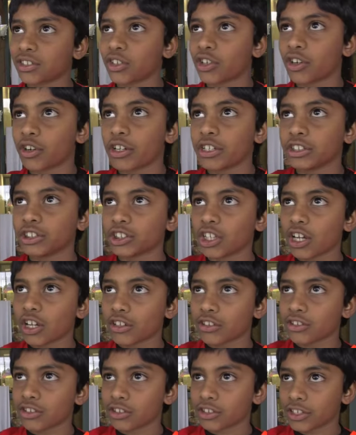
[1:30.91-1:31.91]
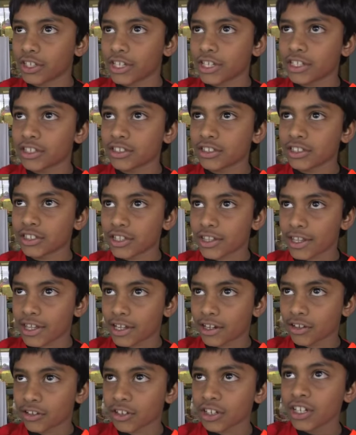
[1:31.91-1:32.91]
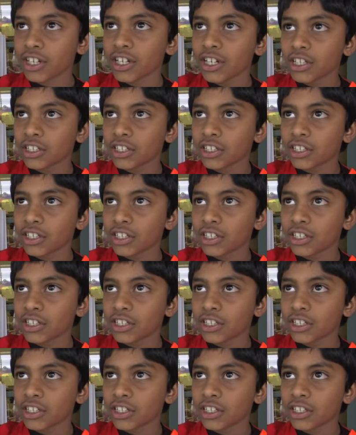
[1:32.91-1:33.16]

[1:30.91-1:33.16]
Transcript: encourage other kids there